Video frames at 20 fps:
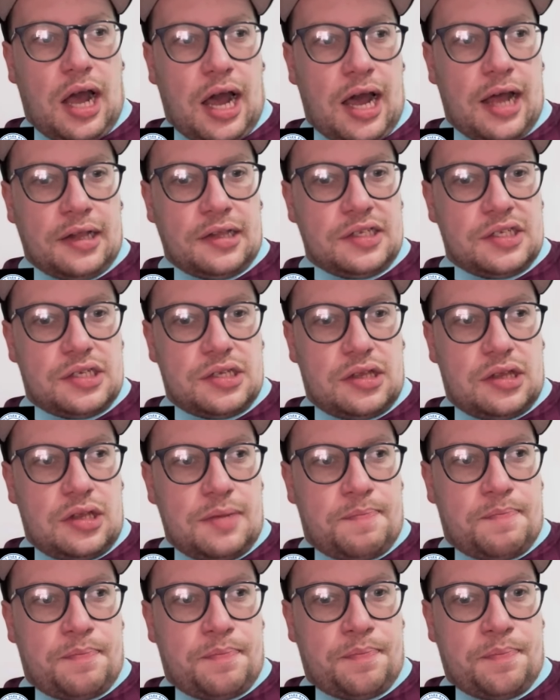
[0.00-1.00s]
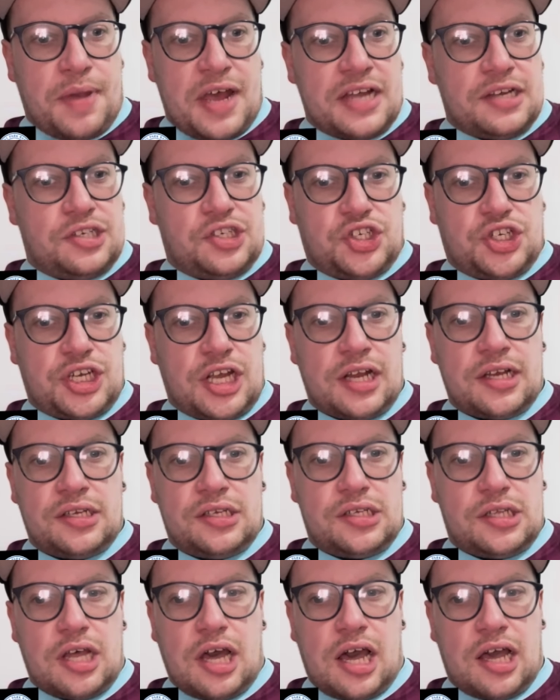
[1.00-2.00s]
And the best
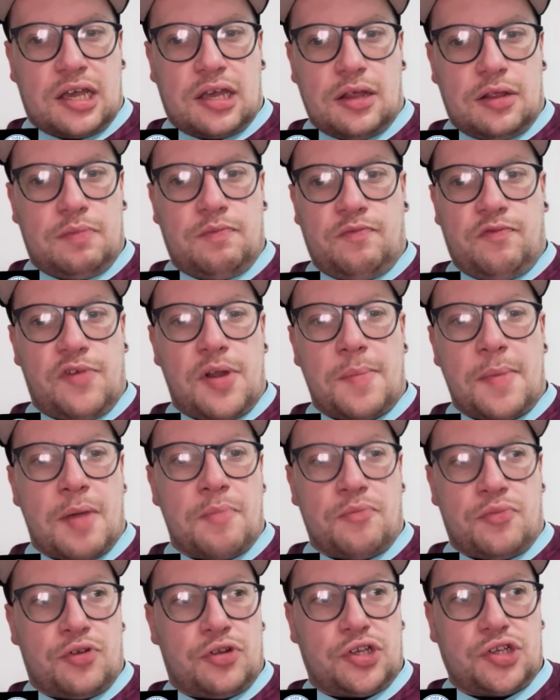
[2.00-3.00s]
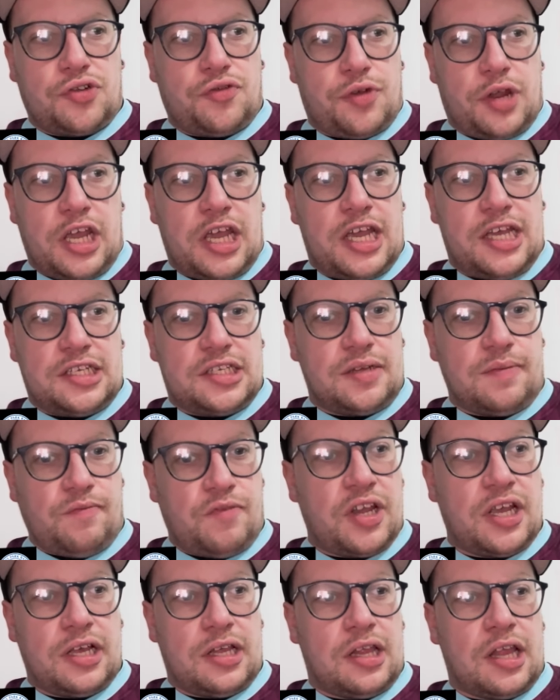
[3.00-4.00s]
chance that I can remember us creating,
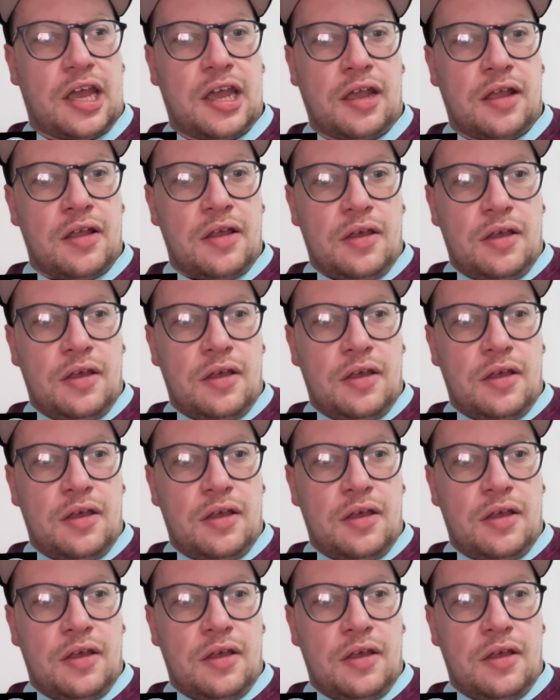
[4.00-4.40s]
really,